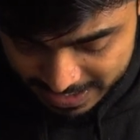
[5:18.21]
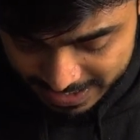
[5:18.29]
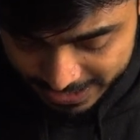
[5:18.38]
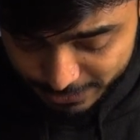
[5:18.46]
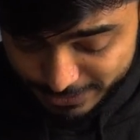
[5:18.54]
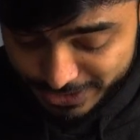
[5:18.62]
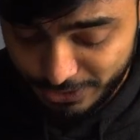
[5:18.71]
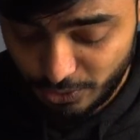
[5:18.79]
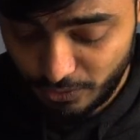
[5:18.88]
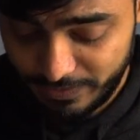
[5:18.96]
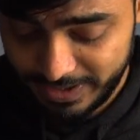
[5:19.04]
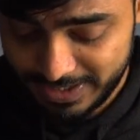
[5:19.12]
Like using
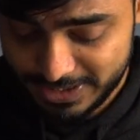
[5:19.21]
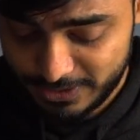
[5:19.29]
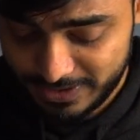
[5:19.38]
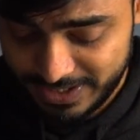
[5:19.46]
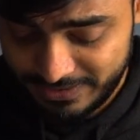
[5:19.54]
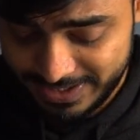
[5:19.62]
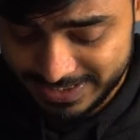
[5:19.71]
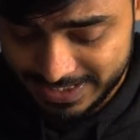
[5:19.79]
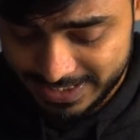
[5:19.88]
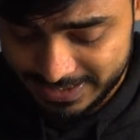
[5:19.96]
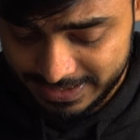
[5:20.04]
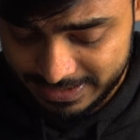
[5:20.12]
two fingers, you can
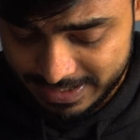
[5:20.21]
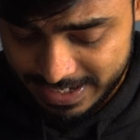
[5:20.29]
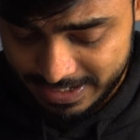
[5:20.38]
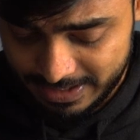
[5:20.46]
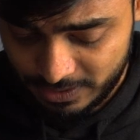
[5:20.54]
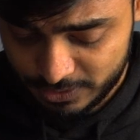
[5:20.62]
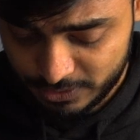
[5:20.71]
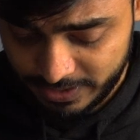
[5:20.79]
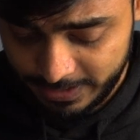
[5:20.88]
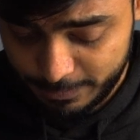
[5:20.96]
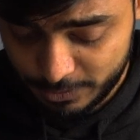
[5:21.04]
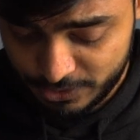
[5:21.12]
resize it and also
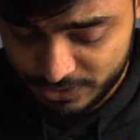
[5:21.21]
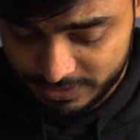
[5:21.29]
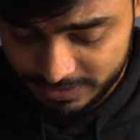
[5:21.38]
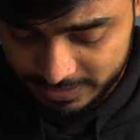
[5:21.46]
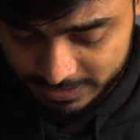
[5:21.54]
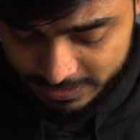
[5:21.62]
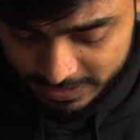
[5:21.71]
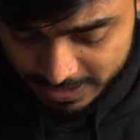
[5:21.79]
reposition it.